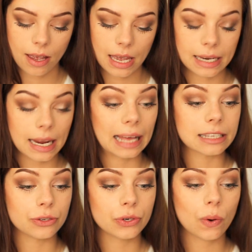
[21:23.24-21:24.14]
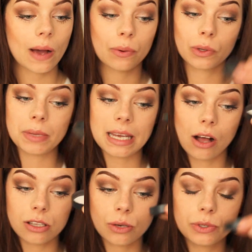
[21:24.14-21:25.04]
And as you know, I will be
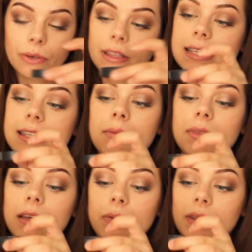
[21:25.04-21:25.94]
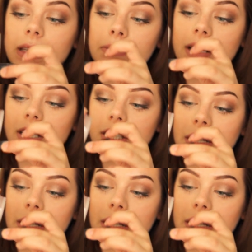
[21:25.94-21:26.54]
also doing the same thing with the blush.